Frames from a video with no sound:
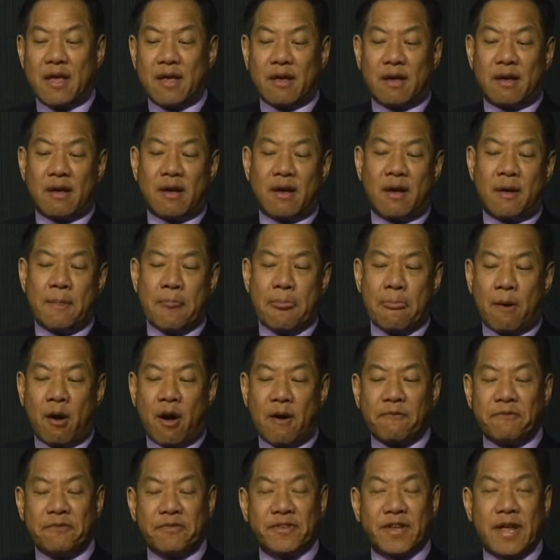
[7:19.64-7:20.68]

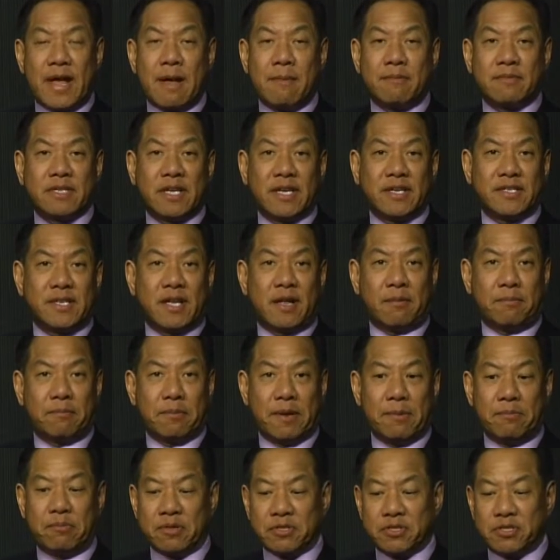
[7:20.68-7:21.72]
Oftentimes, I tell
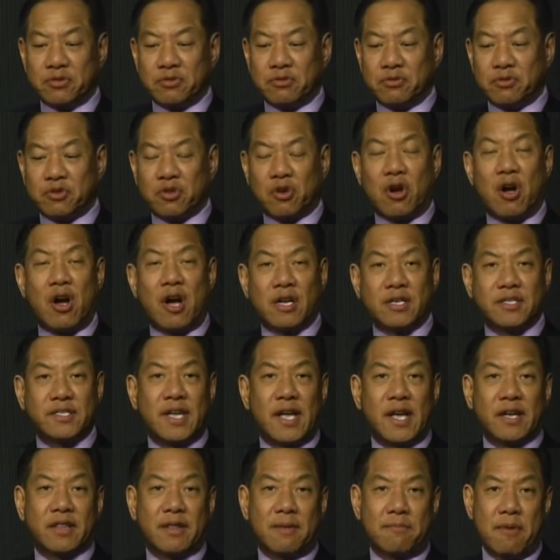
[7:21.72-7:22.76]
people to
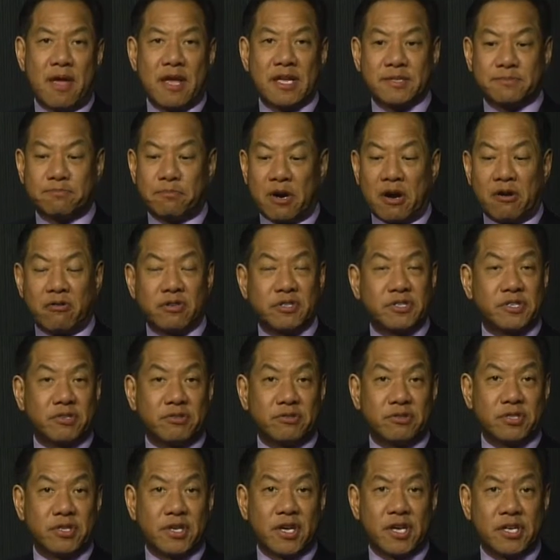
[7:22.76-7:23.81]
contact the Mass Bar
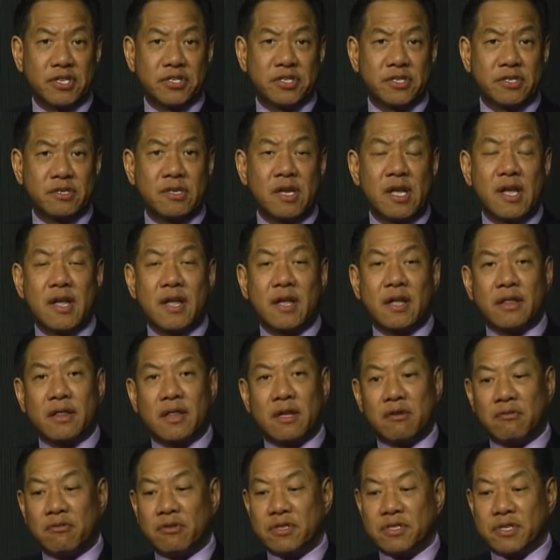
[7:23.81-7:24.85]
Association.
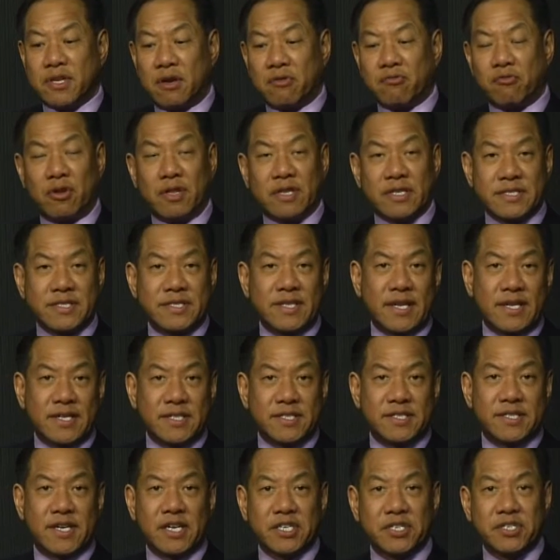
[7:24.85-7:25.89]
There is a real estate
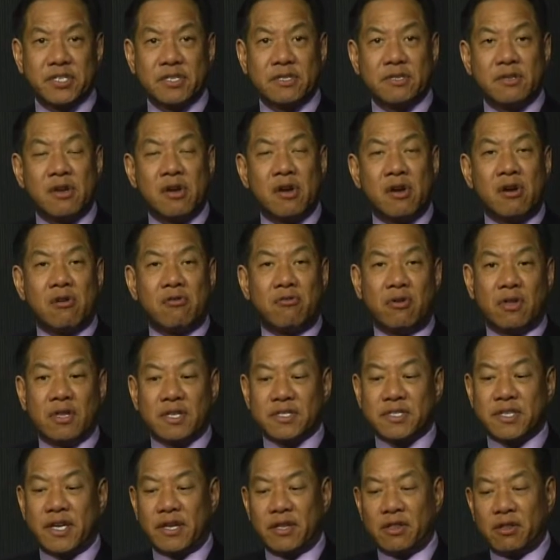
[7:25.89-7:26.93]
section, real
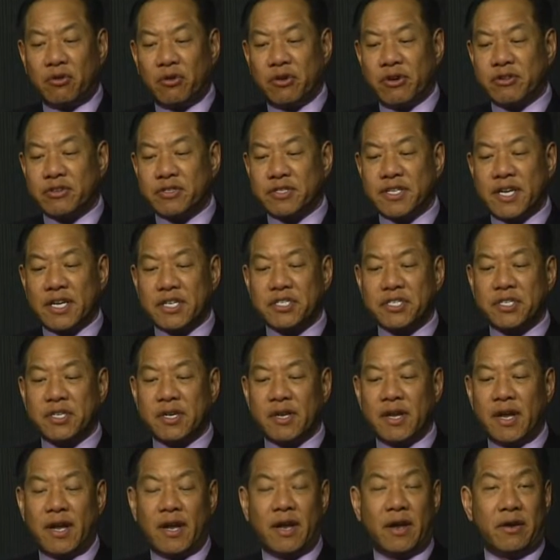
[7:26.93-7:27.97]
estate lawyers
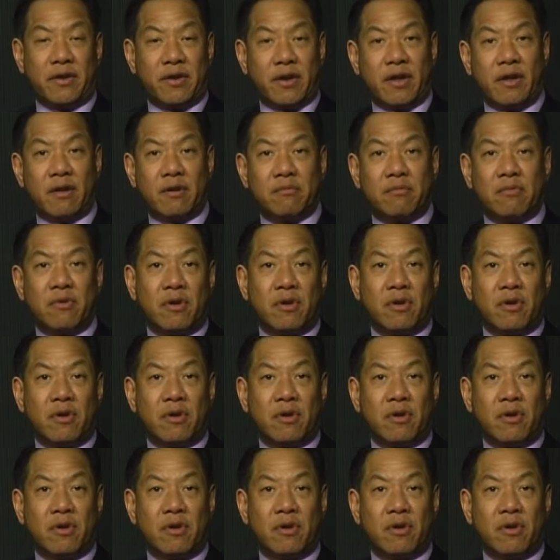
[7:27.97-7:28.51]
section, and